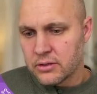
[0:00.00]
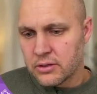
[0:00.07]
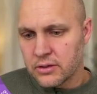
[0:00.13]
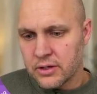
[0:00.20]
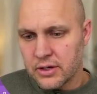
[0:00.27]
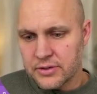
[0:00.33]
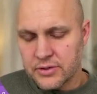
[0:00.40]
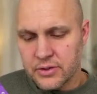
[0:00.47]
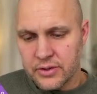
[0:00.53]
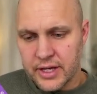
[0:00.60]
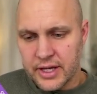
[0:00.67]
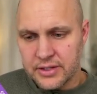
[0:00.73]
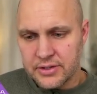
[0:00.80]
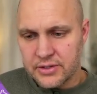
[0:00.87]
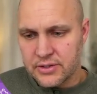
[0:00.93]
Okay, so
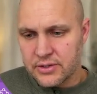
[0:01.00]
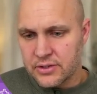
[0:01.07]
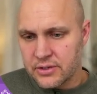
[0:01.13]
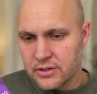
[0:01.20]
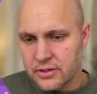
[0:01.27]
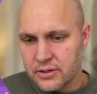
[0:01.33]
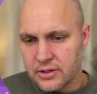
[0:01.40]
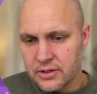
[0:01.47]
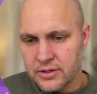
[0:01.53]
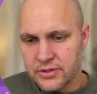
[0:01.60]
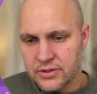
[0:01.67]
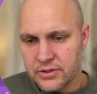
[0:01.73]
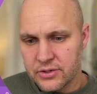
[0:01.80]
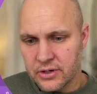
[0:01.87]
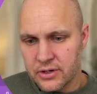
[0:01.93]
that's a
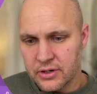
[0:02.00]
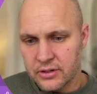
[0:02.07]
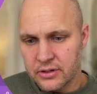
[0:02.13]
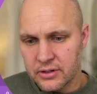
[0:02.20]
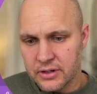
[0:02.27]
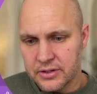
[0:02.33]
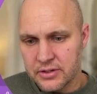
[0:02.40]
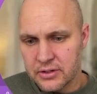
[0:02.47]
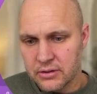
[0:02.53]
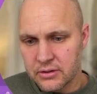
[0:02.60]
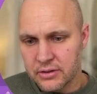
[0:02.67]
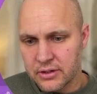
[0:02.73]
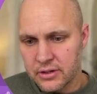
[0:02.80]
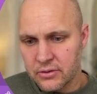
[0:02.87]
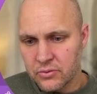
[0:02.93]
start. Let's
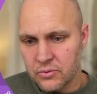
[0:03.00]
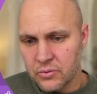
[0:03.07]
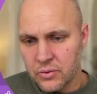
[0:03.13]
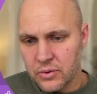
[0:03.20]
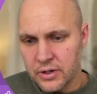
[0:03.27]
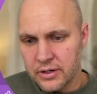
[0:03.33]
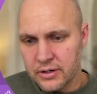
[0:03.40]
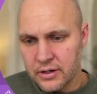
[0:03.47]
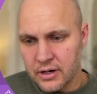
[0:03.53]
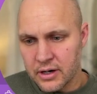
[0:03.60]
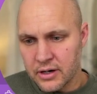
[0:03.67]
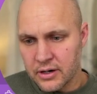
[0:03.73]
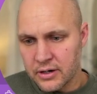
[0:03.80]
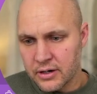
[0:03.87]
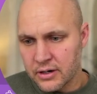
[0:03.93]
look at what
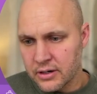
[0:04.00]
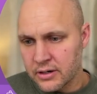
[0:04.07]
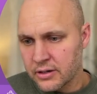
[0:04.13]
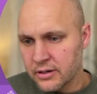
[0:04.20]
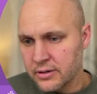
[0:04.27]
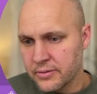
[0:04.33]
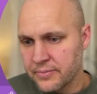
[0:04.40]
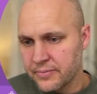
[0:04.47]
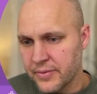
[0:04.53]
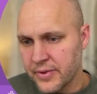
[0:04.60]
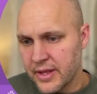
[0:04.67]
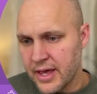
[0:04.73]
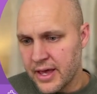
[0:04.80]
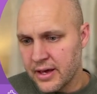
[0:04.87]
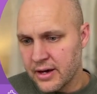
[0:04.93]
our
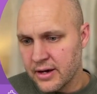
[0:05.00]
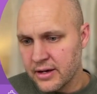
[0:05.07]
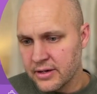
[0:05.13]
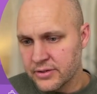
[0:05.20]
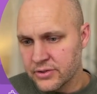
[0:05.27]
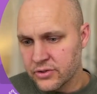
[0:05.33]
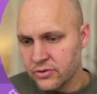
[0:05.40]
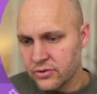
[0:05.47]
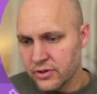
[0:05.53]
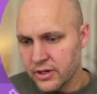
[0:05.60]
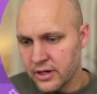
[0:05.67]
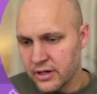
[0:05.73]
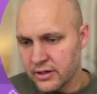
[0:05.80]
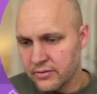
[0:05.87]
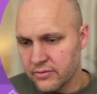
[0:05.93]
AI is
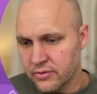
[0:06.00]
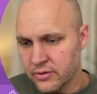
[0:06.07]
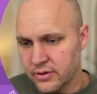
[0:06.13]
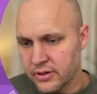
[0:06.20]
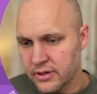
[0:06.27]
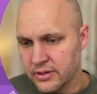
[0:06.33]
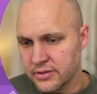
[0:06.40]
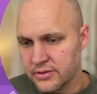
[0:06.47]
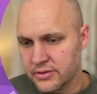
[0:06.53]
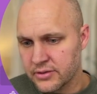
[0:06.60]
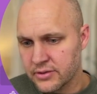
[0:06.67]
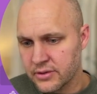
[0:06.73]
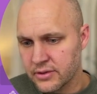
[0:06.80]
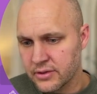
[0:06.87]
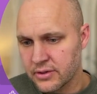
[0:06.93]
creating for
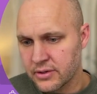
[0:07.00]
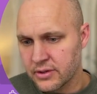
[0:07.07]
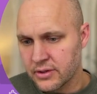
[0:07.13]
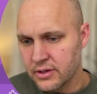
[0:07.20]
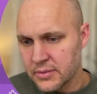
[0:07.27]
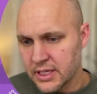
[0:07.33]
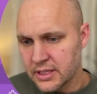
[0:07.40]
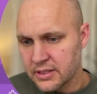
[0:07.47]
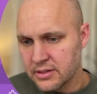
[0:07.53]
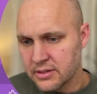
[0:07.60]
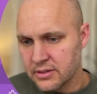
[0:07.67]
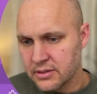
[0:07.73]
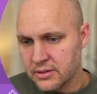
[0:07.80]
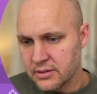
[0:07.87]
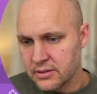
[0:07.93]
us.
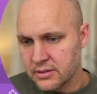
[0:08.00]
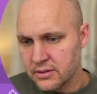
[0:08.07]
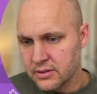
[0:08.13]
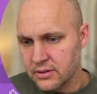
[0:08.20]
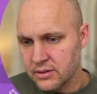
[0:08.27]
That's